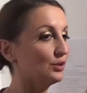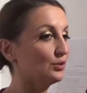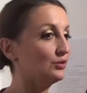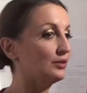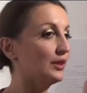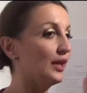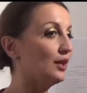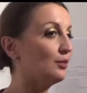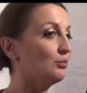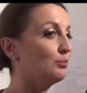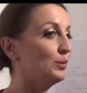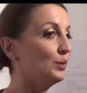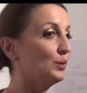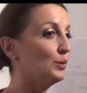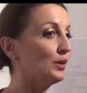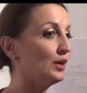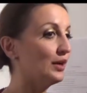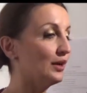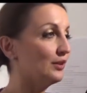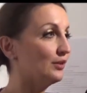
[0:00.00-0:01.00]
That blue
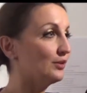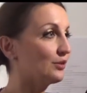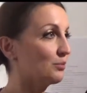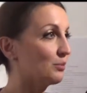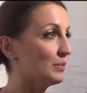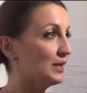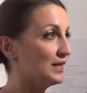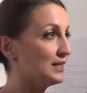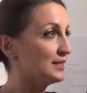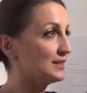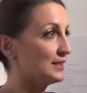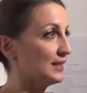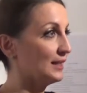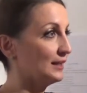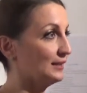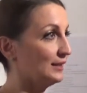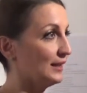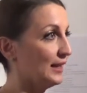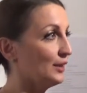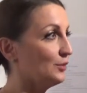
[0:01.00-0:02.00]
color means
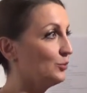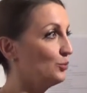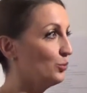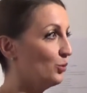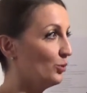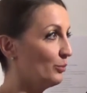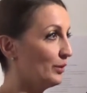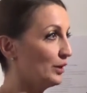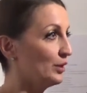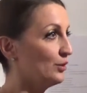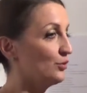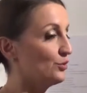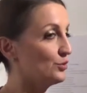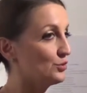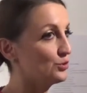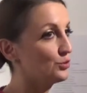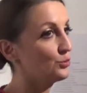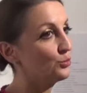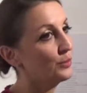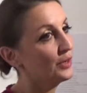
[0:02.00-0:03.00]
that that woman who used
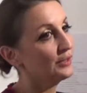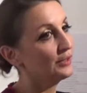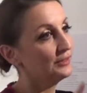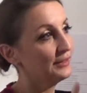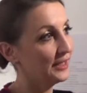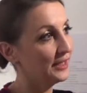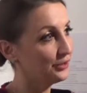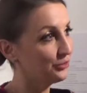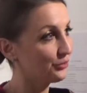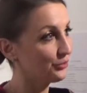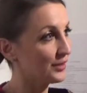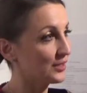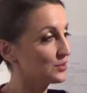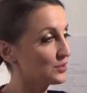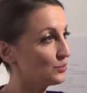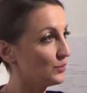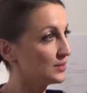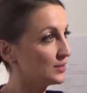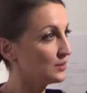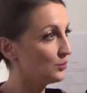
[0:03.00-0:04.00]
to wear that dress
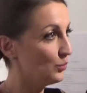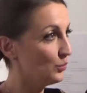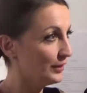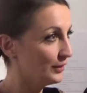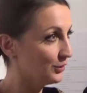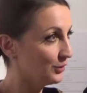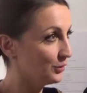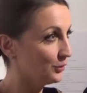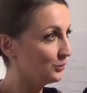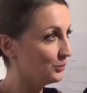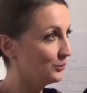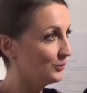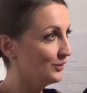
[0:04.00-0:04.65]
was a widow.